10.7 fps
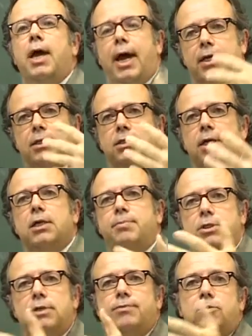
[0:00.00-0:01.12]
and can stand up
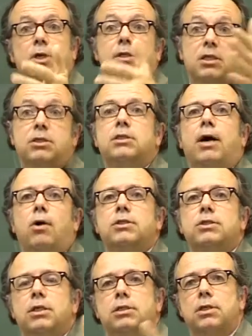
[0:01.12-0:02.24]
as individuals and say, this is how I
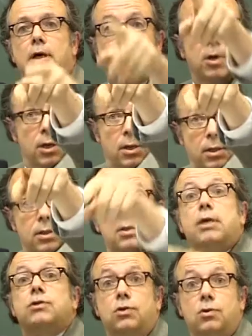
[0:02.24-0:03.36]
see Islam.
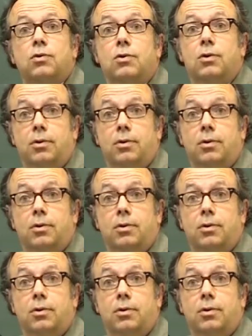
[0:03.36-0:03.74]
Yes, you.